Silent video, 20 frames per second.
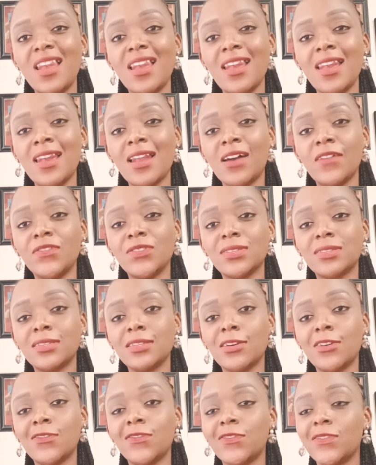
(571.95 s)
Love
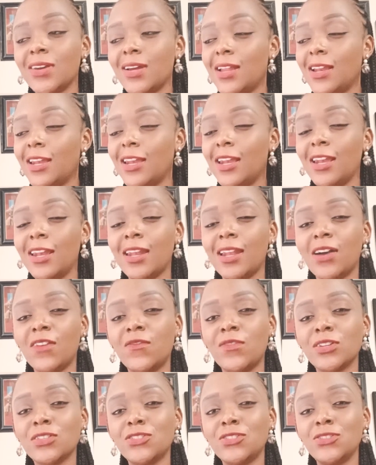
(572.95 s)
yourself.
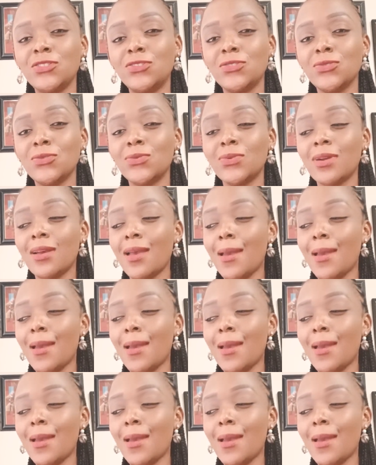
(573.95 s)
Love what you do.